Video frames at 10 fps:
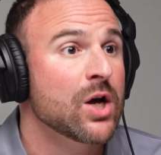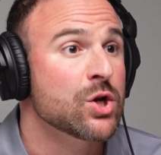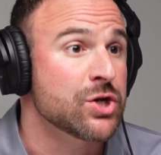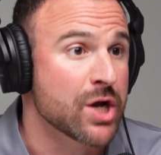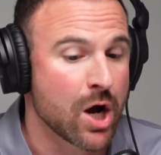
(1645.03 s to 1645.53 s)

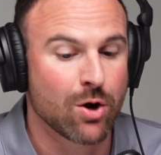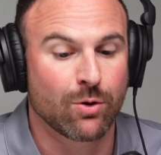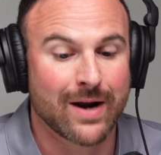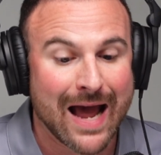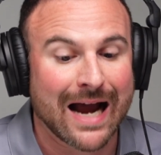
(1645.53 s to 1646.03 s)

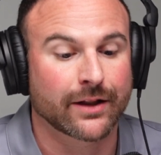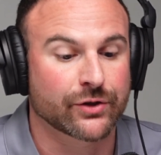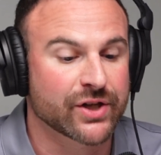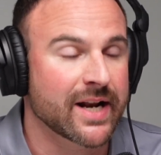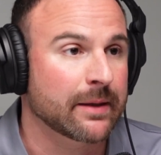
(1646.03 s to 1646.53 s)
known
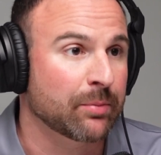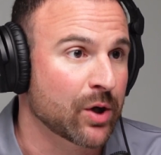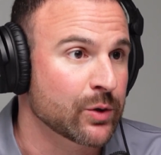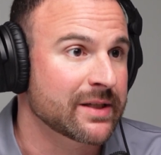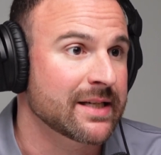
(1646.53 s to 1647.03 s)
allergenic
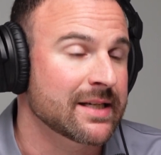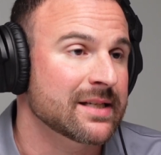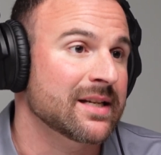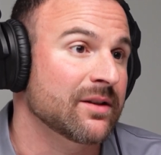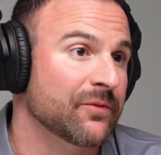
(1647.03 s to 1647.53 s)

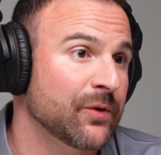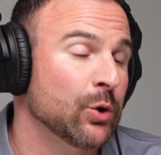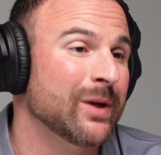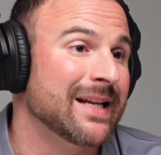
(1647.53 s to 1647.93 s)
proteins in food,